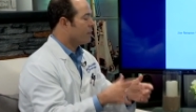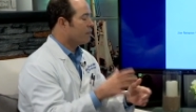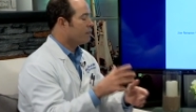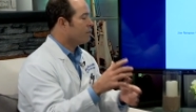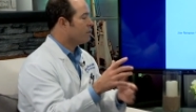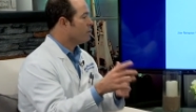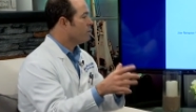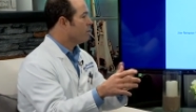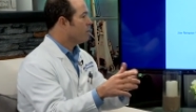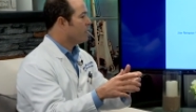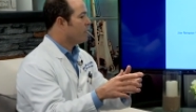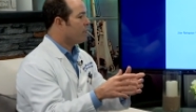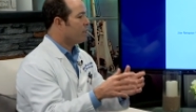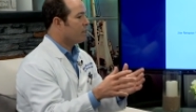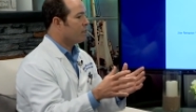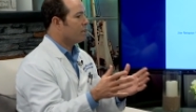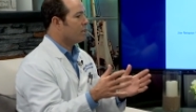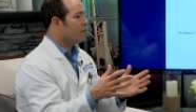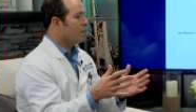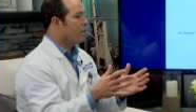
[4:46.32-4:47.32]
Right. two D.
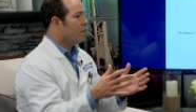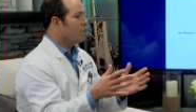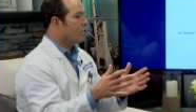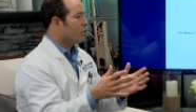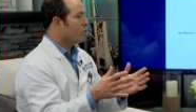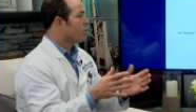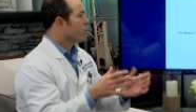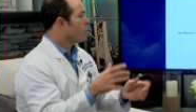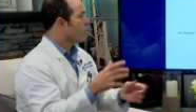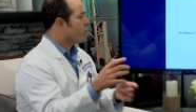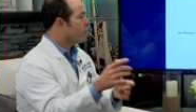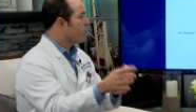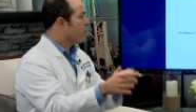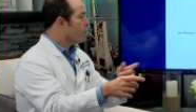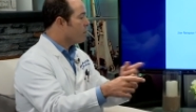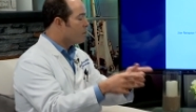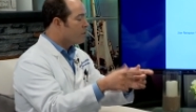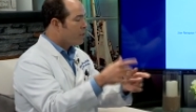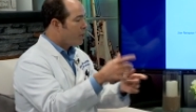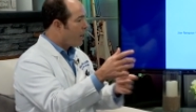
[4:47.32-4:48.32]
And just over the
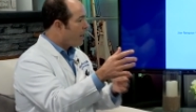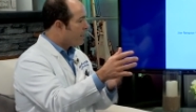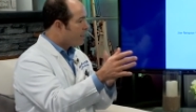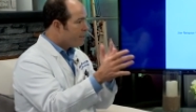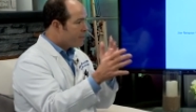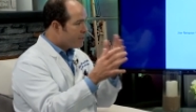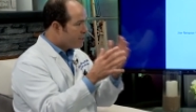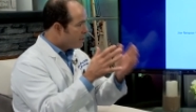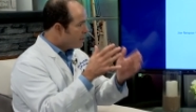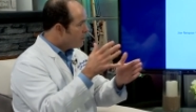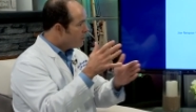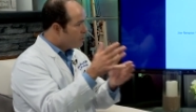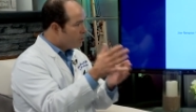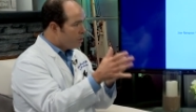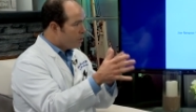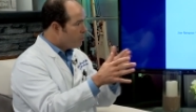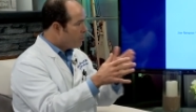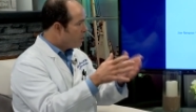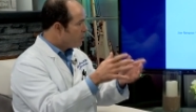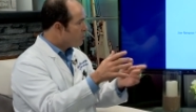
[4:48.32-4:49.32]
years, I can see
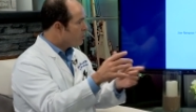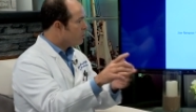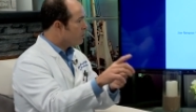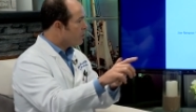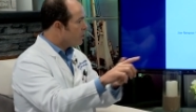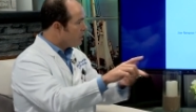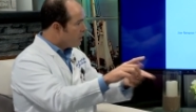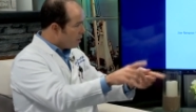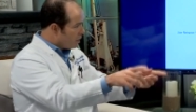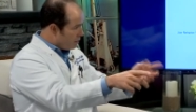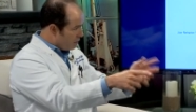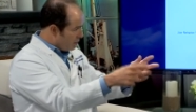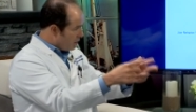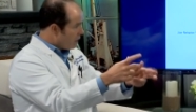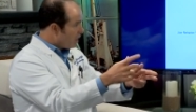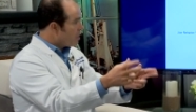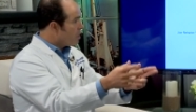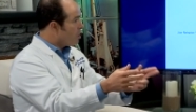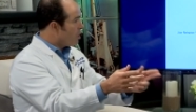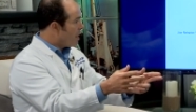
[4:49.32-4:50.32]
two-dimensionally, and
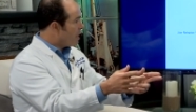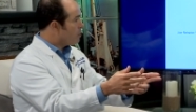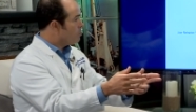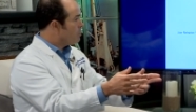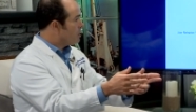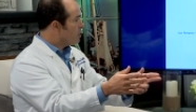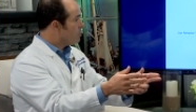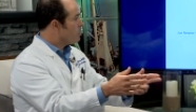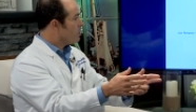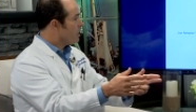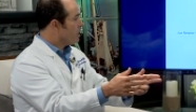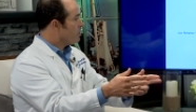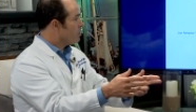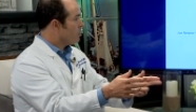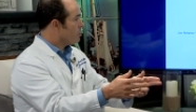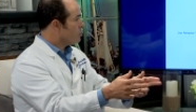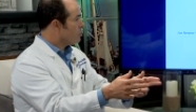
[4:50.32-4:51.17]
I know how to manipulate the